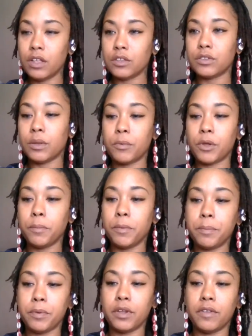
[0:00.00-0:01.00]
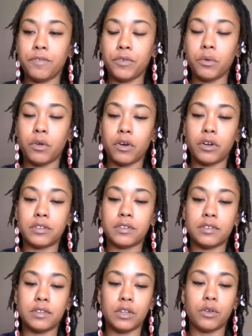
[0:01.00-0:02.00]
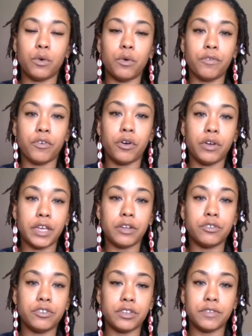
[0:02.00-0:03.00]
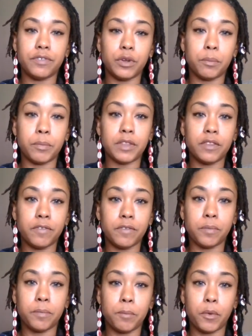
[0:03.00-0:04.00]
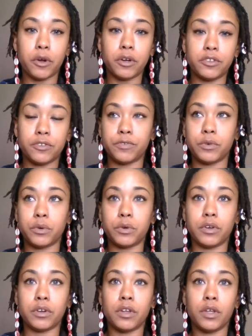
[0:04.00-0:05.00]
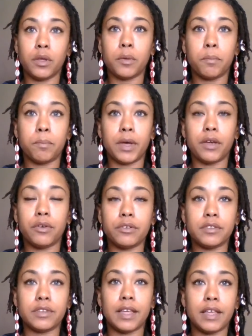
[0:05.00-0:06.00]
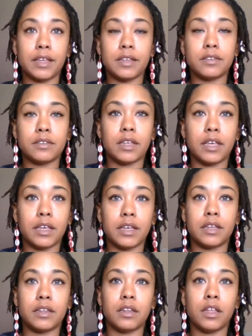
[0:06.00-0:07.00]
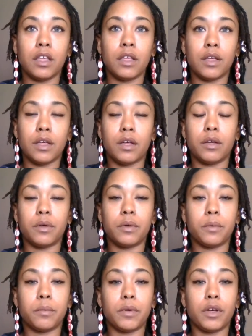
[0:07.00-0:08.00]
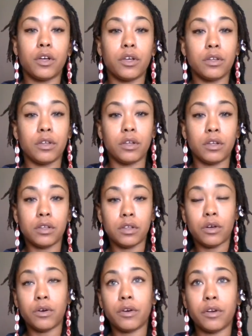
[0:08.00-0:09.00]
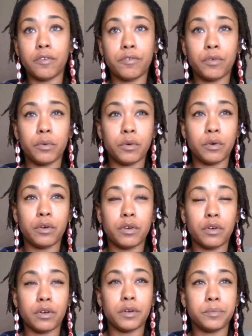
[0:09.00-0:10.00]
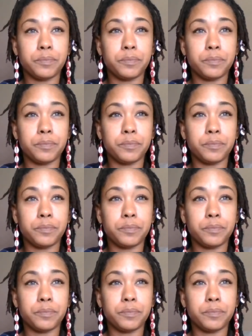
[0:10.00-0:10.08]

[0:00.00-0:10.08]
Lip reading: So I'm going to be putting a few cards to see the overall energy for the month of March for my earth signs, and a card for